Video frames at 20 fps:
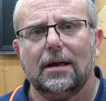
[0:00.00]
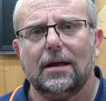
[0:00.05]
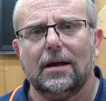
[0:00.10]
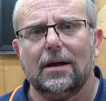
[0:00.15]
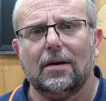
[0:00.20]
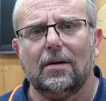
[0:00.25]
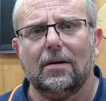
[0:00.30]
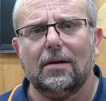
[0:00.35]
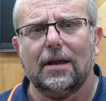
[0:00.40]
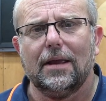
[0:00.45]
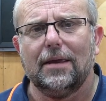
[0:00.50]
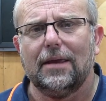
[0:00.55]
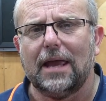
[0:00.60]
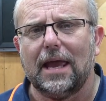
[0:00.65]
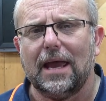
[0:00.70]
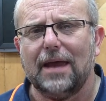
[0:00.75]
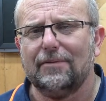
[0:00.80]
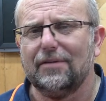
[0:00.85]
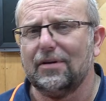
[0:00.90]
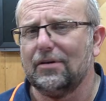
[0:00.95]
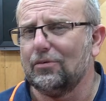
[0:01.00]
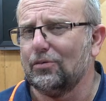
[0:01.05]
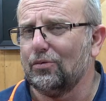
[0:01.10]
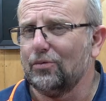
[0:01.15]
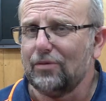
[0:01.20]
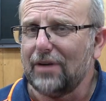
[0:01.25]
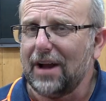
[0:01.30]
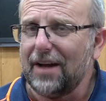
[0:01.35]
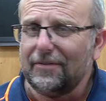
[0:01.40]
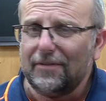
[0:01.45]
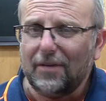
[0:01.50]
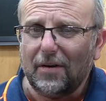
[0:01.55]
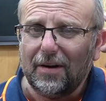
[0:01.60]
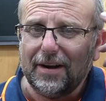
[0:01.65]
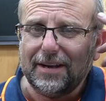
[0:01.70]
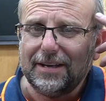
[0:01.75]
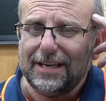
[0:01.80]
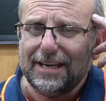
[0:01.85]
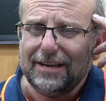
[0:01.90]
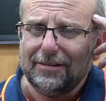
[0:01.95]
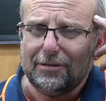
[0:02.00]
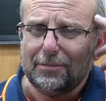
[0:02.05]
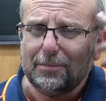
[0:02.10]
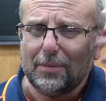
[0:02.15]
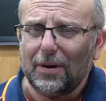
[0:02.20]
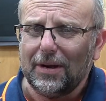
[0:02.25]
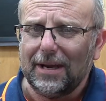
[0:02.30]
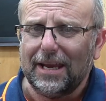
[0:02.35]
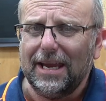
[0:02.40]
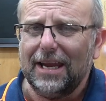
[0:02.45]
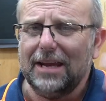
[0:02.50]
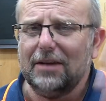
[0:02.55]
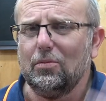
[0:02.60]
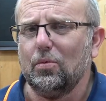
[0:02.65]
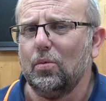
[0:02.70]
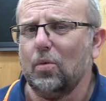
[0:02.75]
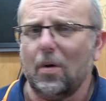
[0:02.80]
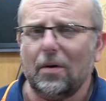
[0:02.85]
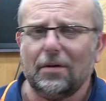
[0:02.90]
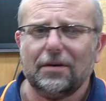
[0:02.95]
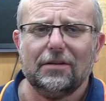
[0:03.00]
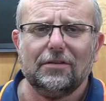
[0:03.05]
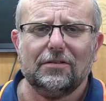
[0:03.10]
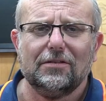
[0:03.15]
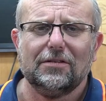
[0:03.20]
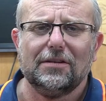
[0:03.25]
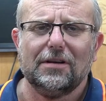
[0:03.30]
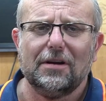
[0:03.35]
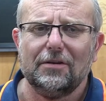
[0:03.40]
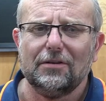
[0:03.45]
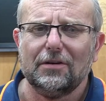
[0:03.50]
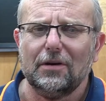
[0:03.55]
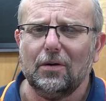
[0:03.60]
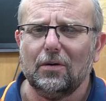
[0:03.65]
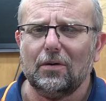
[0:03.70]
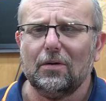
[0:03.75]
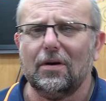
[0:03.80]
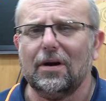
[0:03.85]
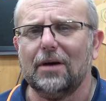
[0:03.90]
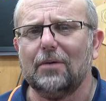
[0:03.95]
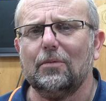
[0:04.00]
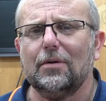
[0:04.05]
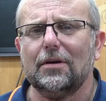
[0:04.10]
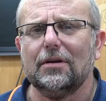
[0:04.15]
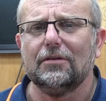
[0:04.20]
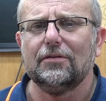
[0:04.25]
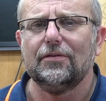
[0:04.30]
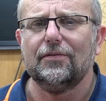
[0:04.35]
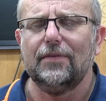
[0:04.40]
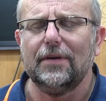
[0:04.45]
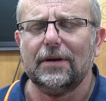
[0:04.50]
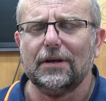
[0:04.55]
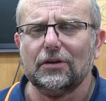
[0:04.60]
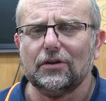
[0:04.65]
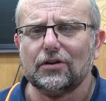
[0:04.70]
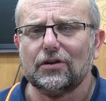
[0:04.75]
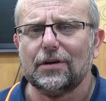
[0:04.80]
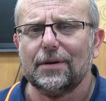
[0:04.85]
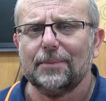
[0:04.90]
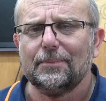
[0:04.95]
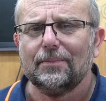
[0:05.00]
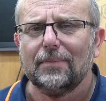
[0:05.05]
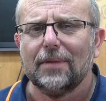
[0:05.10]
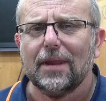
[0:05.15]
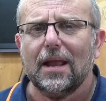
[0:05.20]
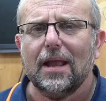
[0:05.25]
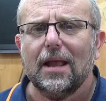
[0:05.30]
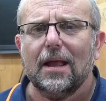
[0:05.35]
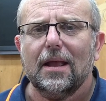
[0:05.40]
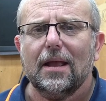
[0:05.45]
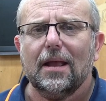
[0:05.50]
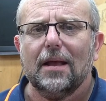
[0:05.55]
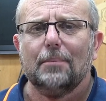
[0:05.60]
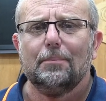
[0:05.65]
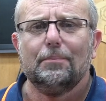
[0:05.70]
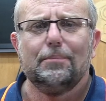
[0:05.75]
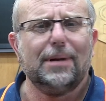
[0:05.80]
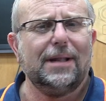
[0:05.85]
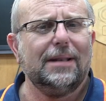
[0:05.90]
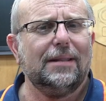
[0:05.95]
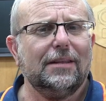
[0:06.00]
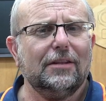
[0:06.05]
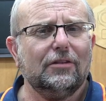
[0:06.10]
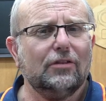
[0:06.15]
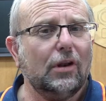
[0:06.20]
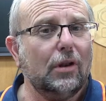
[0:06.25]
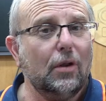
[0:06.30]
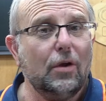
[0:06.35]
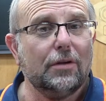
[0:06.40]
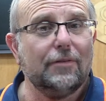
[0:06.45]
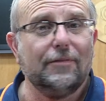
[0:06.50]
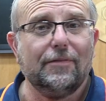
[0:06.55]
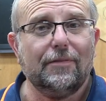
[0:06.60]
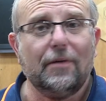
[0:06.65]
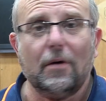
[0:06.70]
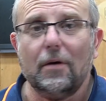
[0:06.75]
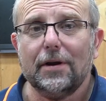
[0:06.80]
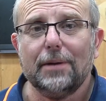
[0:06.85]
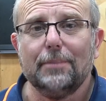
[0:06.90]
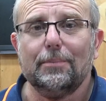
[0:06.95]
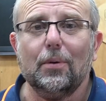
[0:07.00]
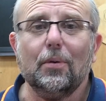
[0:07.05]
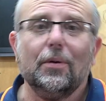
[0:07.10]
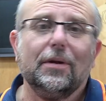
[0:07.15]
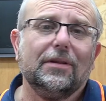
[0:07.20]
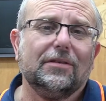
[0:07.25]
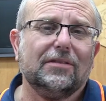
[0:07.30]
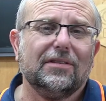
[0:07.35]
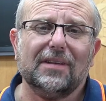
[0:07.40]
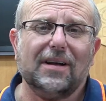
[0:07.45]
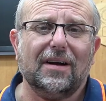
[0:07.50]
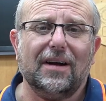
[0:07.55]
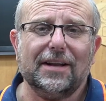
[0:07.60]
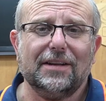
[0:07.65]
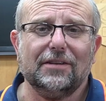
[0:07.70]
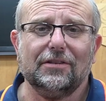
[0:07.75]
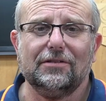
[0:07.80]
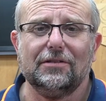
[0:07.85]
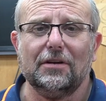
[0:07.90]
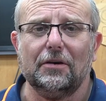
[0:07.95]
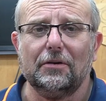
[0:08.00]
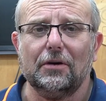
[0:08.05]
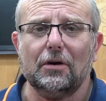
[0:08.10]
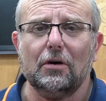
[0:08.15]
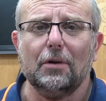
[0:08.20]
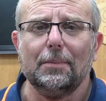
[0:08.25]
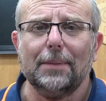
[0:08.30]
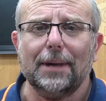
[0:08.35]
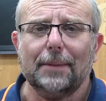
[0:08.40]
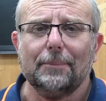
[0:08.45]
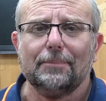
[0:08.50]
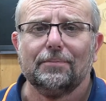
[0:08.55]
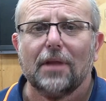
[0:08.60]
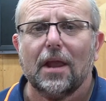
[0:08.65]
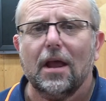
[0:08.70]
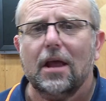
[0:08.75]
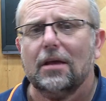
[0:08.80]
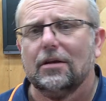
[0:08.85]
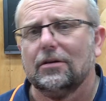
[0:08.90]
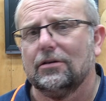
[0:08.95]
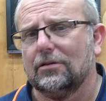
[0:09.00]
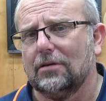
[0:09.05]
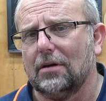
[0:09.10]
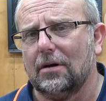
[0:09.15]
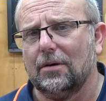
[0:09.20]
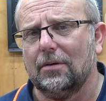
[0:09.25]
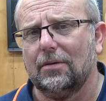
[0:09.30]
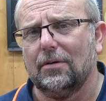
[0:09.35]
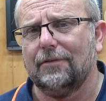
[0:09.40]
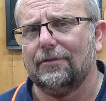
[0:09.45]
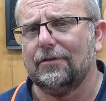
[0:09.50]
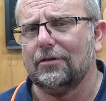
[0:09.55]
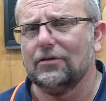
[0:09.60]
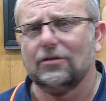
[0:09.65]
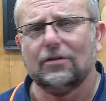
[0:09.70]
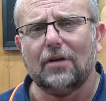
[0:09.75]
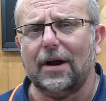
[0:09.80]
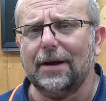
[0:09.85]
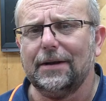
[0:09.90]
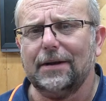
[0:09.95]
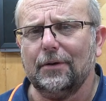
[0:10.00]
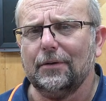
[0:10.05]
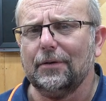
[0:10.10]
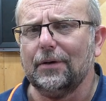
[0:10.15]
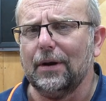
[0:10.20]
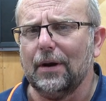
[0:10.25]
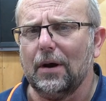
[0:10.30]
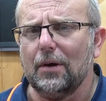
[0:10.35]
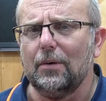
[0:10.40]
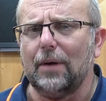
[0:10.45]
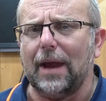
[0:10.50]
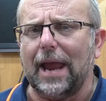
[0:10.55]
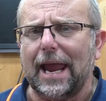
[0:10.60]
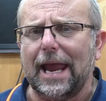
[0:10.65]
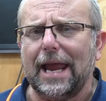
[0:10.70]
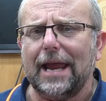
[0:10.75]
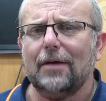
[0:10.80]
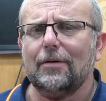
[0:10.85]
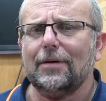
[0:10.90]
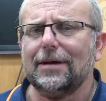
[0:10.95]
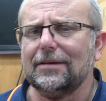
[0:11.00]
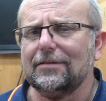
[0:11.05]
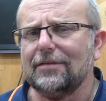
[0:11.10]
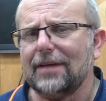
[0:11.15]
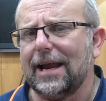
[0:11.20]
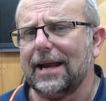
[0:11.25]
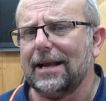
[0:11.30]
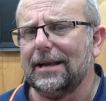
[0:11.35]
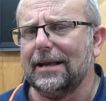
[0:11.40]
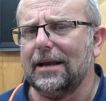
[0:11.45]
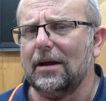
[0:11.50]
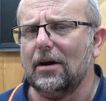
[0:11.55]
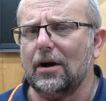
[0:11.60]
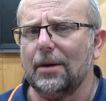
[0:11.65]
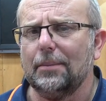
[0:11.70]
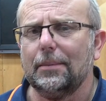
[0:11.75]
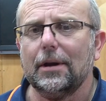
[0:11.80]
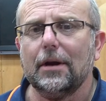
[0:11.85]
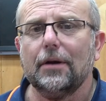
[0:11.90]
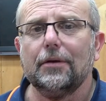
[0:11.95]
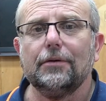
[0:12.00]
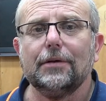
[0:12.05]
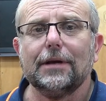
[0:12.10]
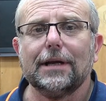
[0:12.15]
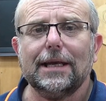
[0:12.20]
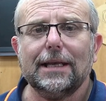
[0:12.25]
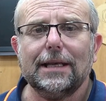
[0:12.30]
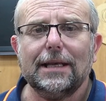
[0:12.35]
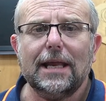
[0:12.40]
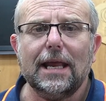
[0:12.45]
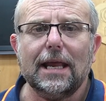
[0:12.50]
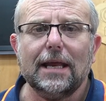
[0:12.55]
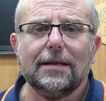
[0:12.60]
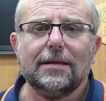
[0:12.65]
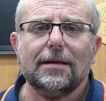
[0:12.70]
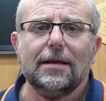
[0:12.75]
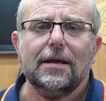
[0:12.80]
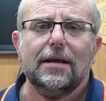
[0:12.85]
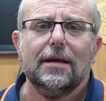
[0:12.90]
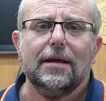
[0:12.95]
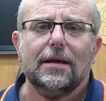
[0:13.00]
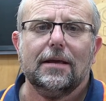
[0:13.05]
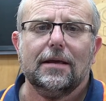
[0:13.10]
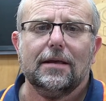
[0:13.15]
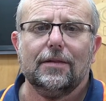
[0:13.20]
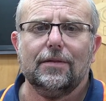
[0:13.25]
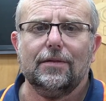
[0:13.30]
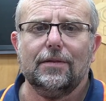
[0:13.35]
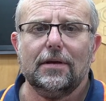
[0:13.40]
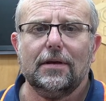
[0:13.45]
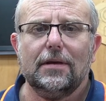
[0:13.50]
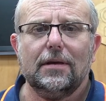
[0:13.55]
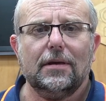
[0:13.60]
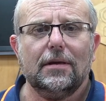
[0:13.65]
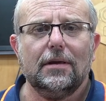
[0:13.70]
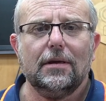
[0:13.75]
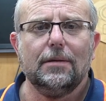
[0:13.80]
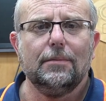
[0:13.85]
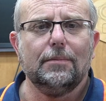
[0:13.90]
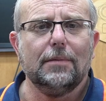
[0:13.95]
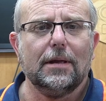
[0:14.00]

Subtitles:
I have a rough idea in my head what it's going to look like when it's finished, but there's a lot of finer points I just don't know about. So, for instance, I don't know how exactly I'm going to connect the